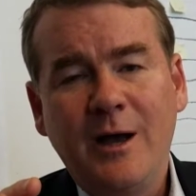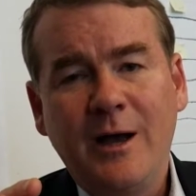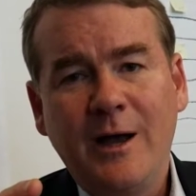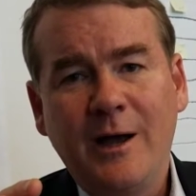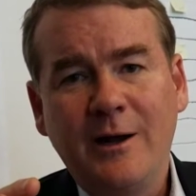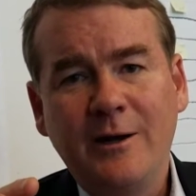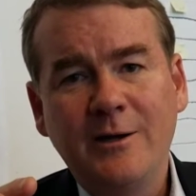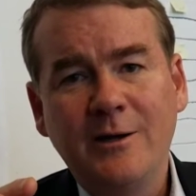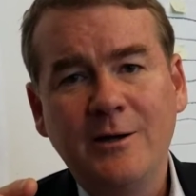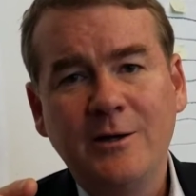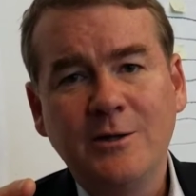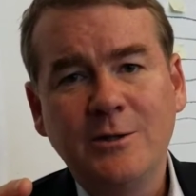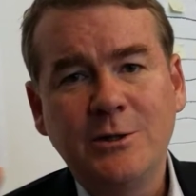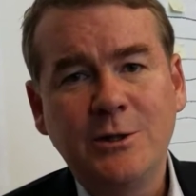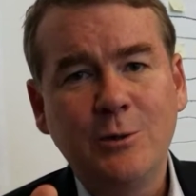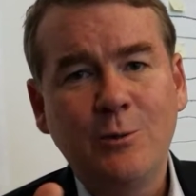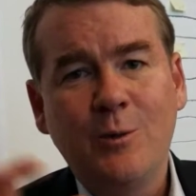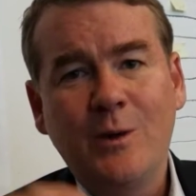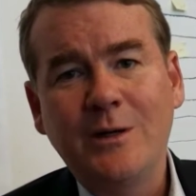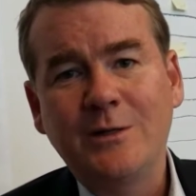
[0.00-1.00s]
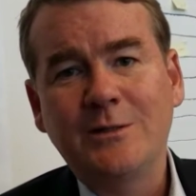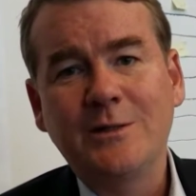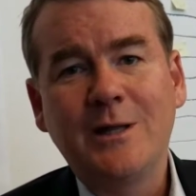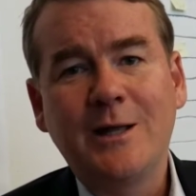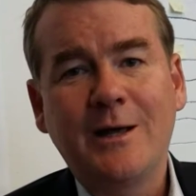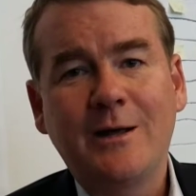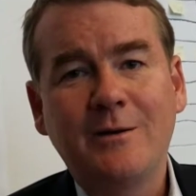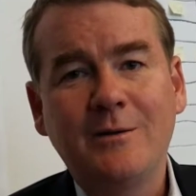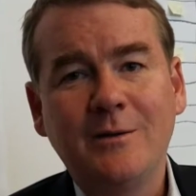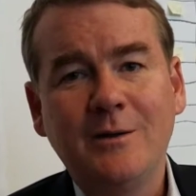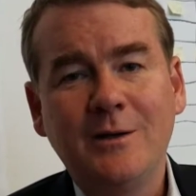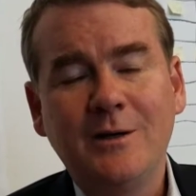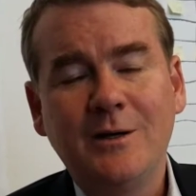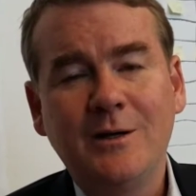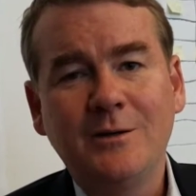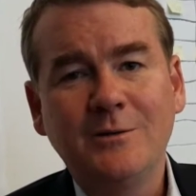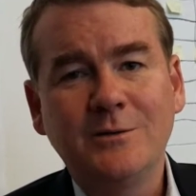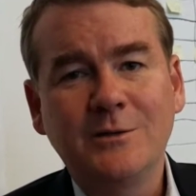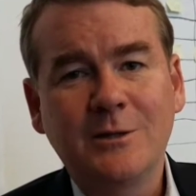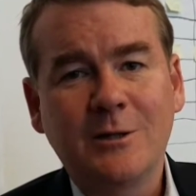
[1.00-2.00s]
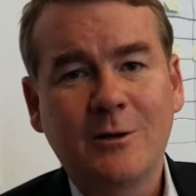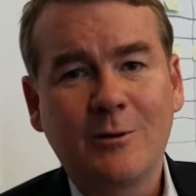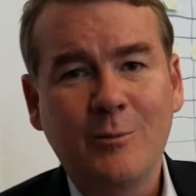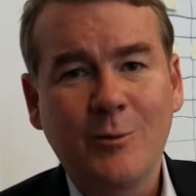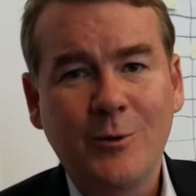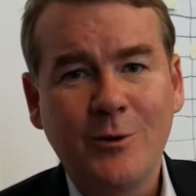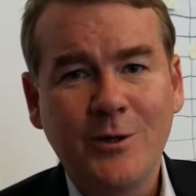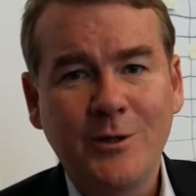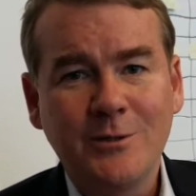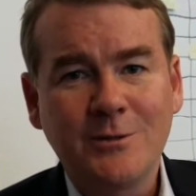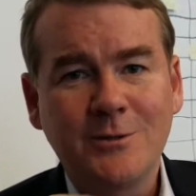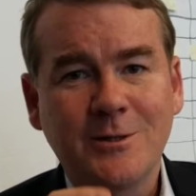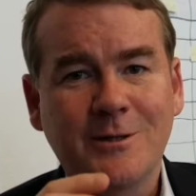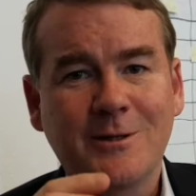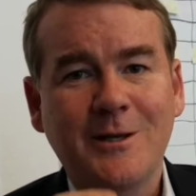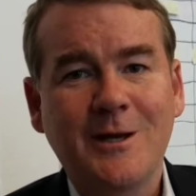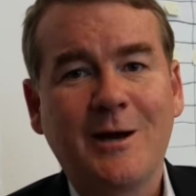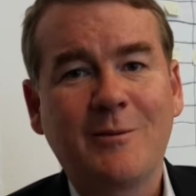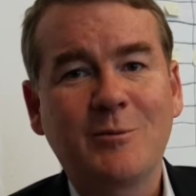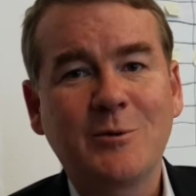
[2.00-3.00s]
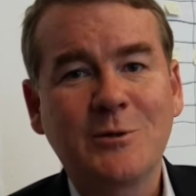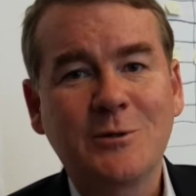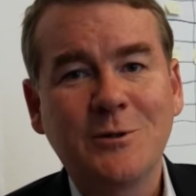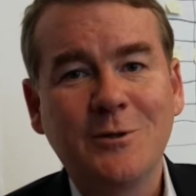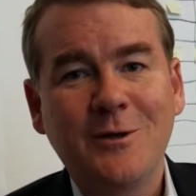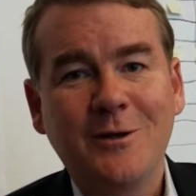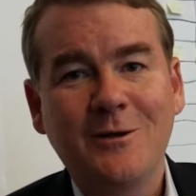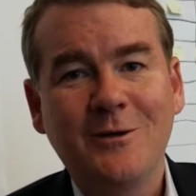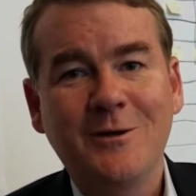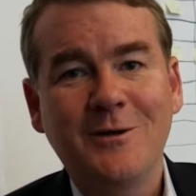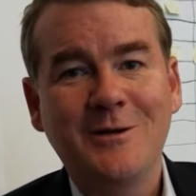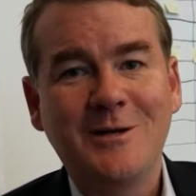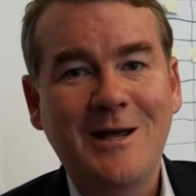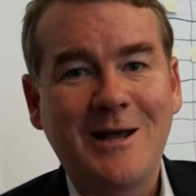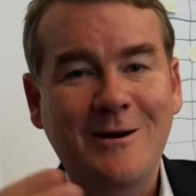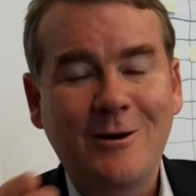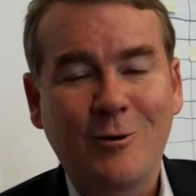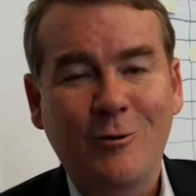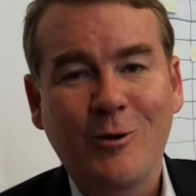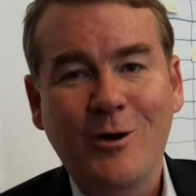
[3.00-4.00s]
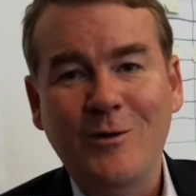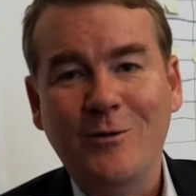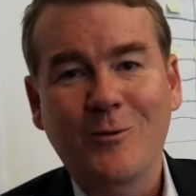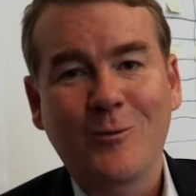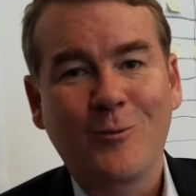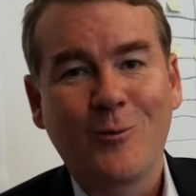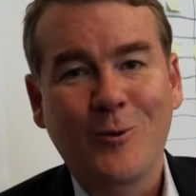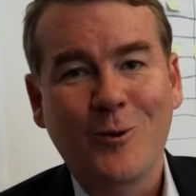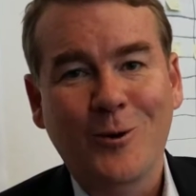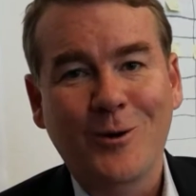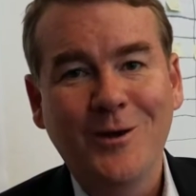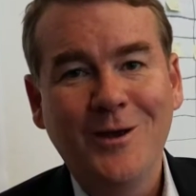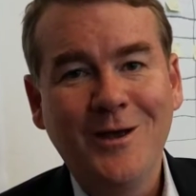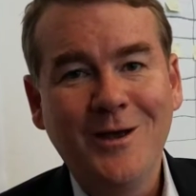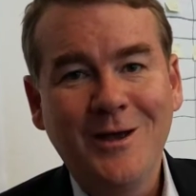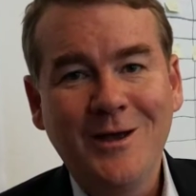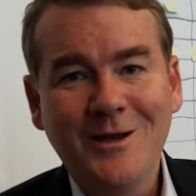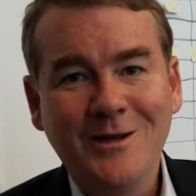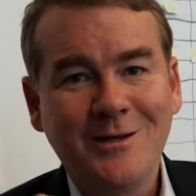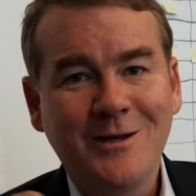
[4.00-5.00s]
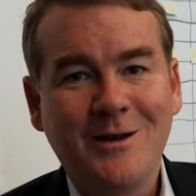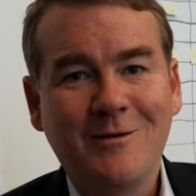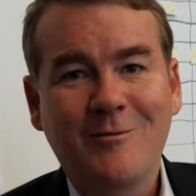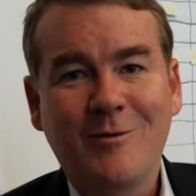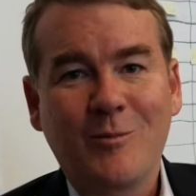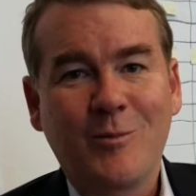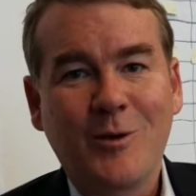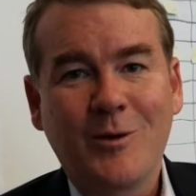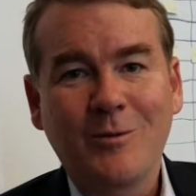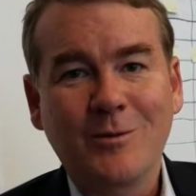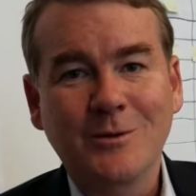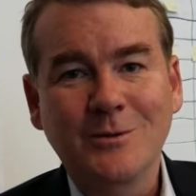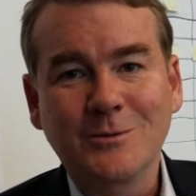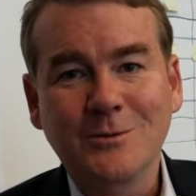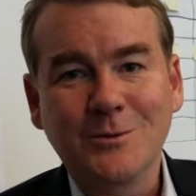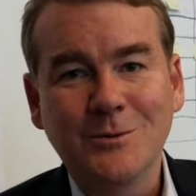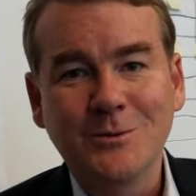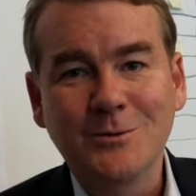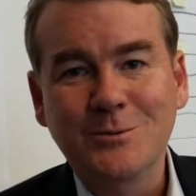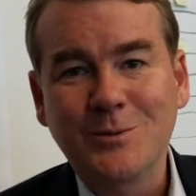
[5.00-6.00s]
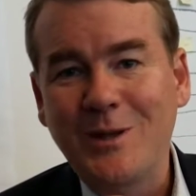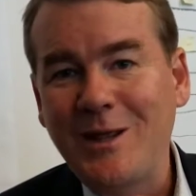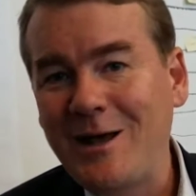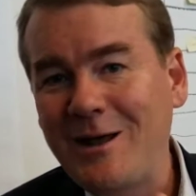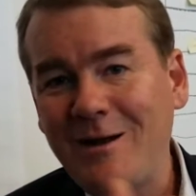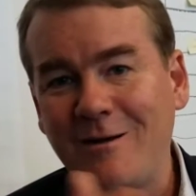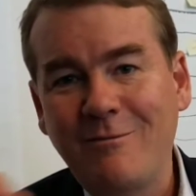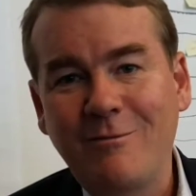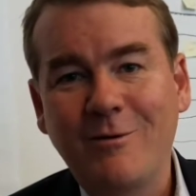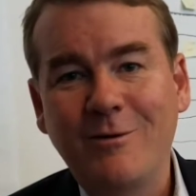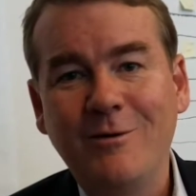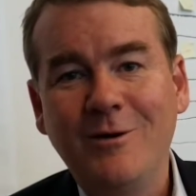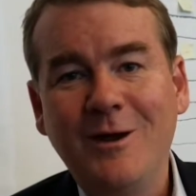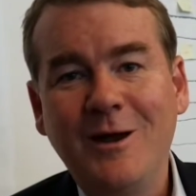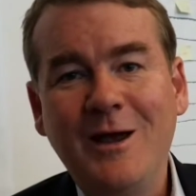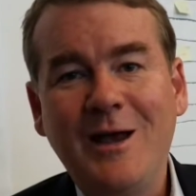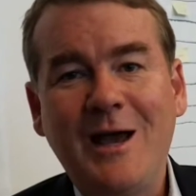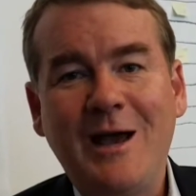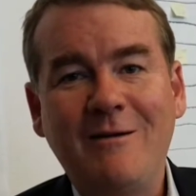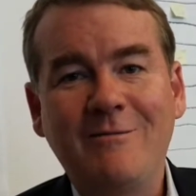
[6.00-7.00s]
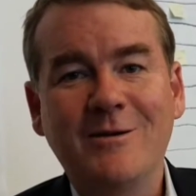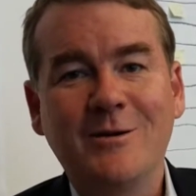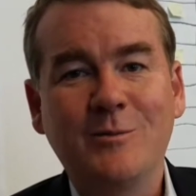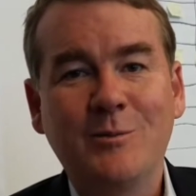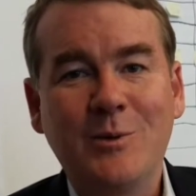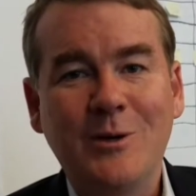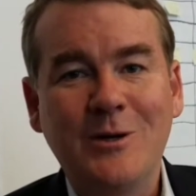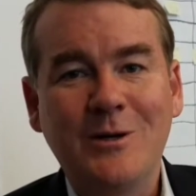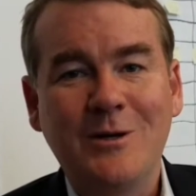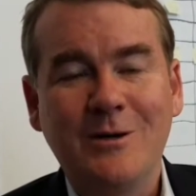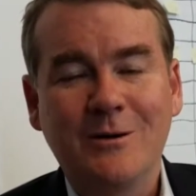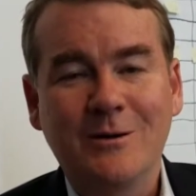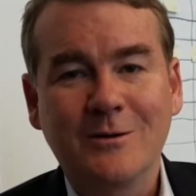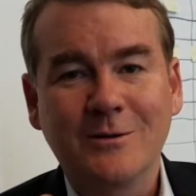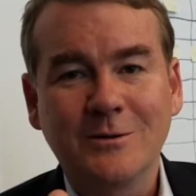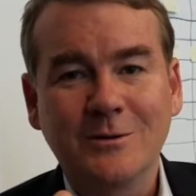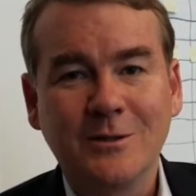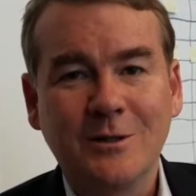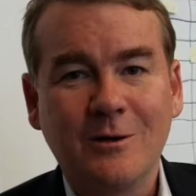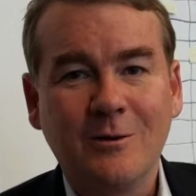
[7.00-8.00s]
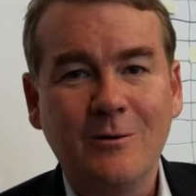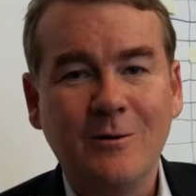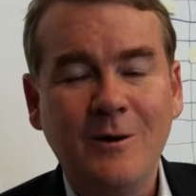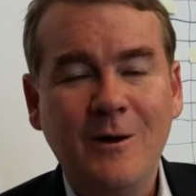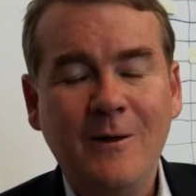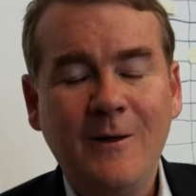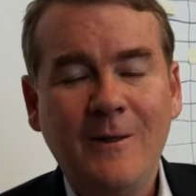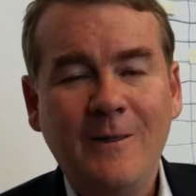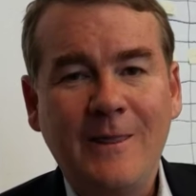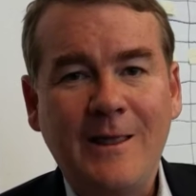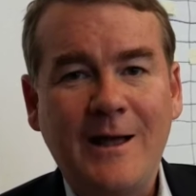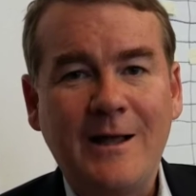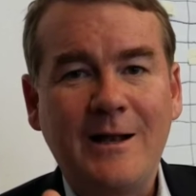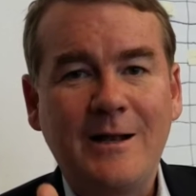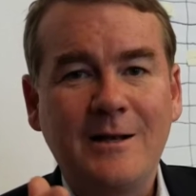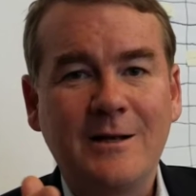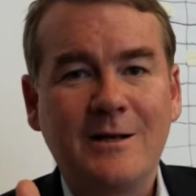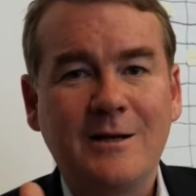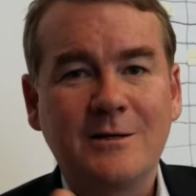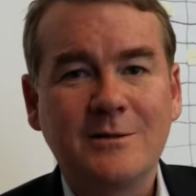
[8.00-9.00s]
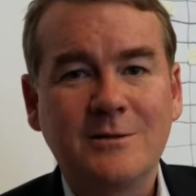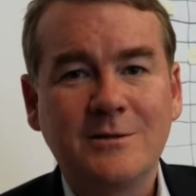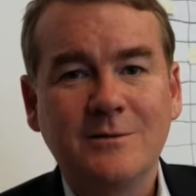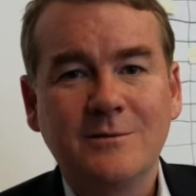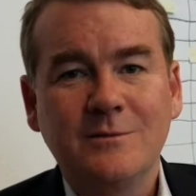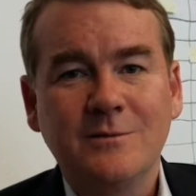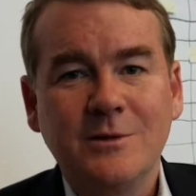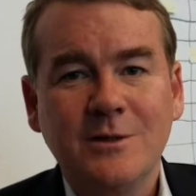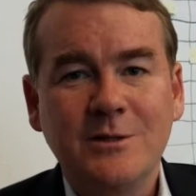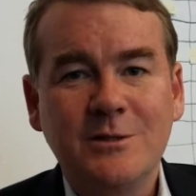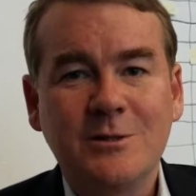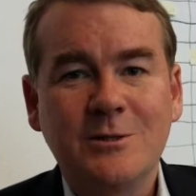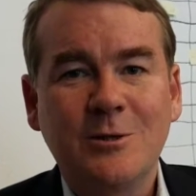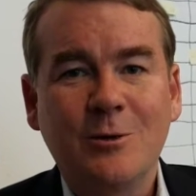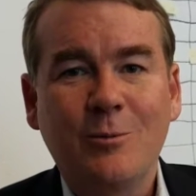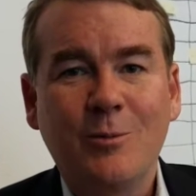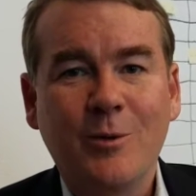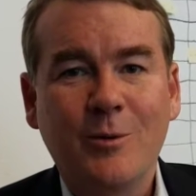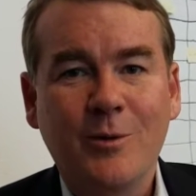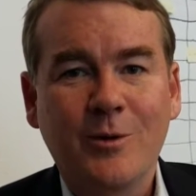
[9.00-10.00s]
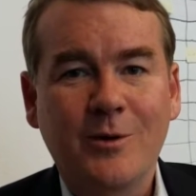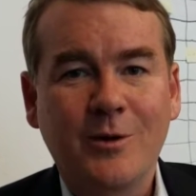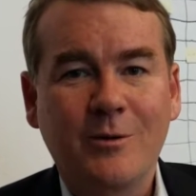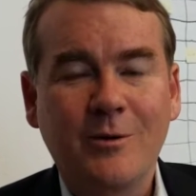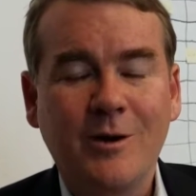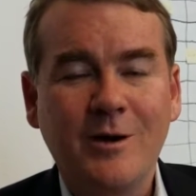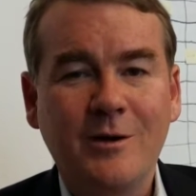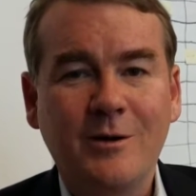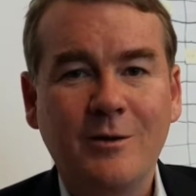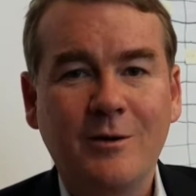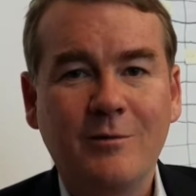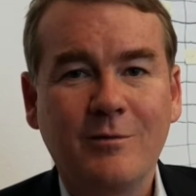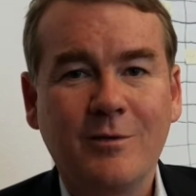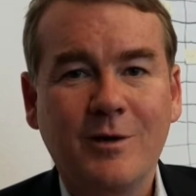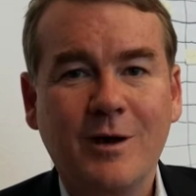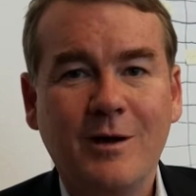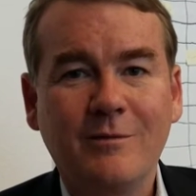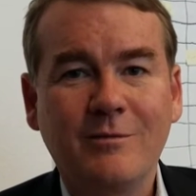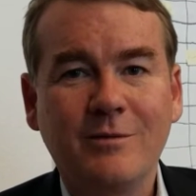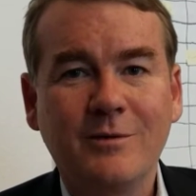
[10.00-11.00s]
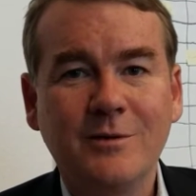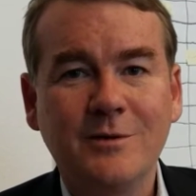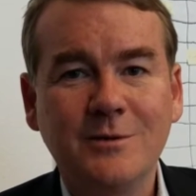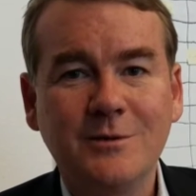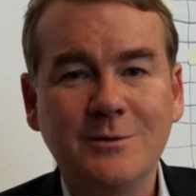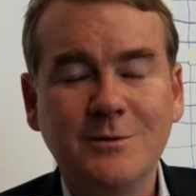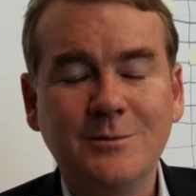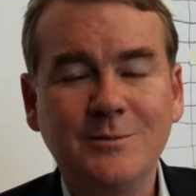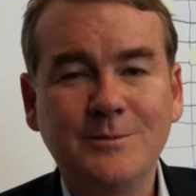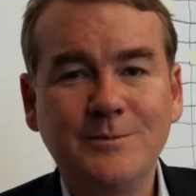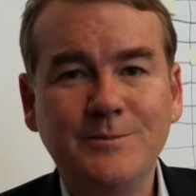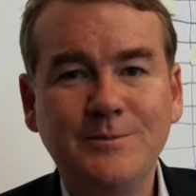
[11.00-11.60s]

And she went to that ceremony and took the opportunity to denigrate the work in Denver Public Schools without ever having been here. So that doesn't instill me with a great deal of confidence.